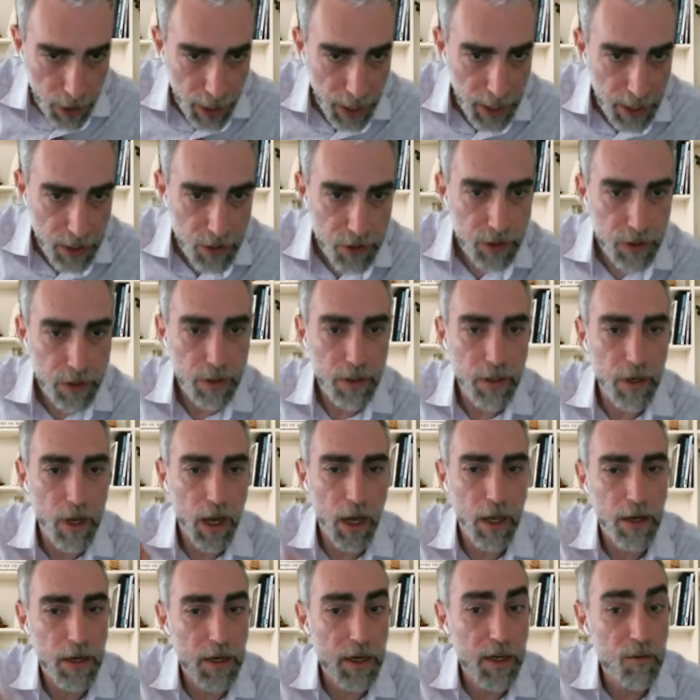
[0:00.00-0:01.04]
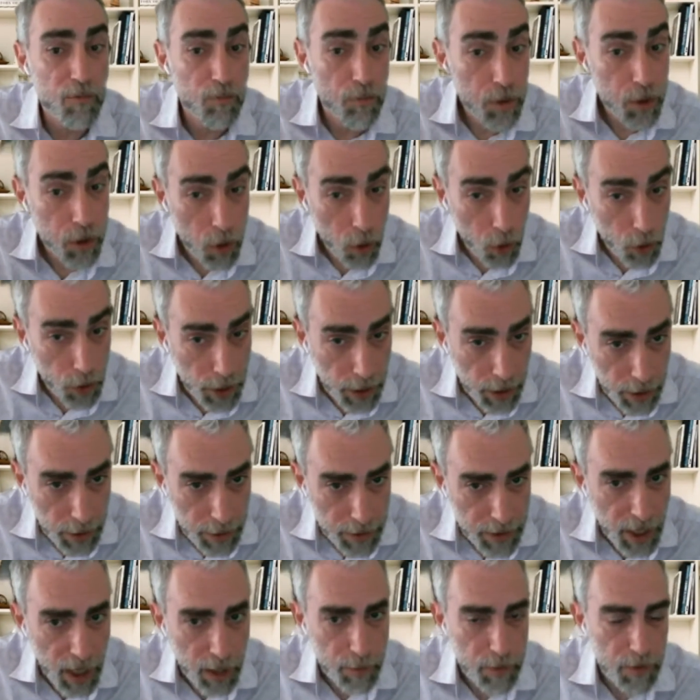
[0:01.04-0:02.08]
agent, not an employee
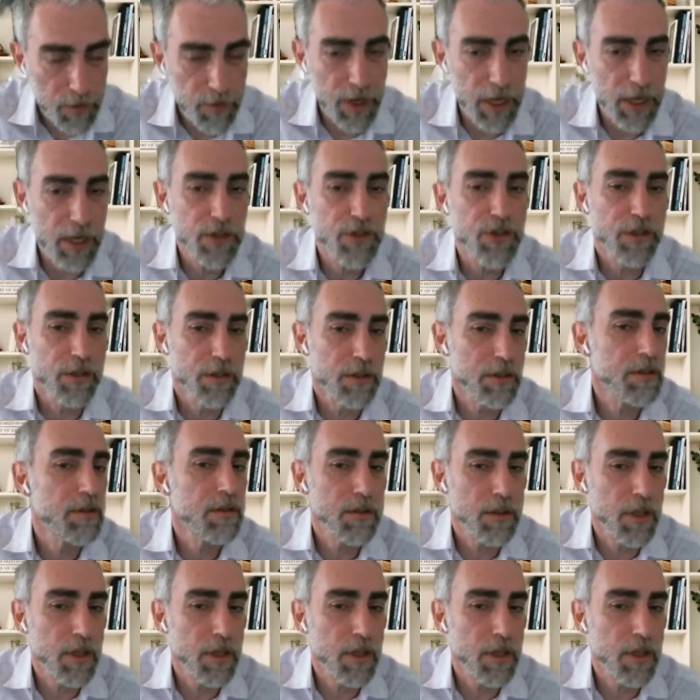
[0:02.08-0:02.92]
type of agent.